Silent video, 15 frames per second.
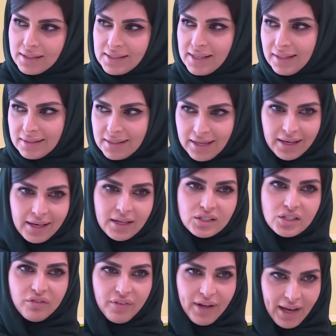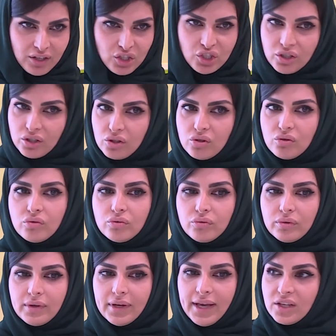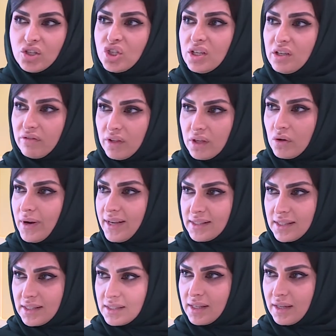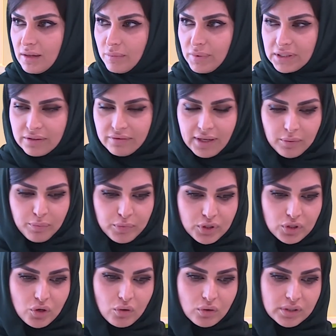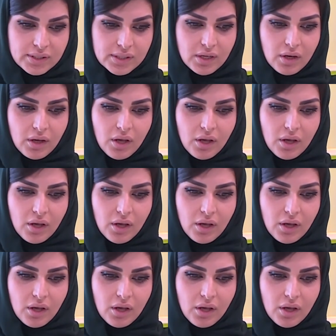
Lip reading: 10 decades of action to achieve the UN Sustainable Development Goals.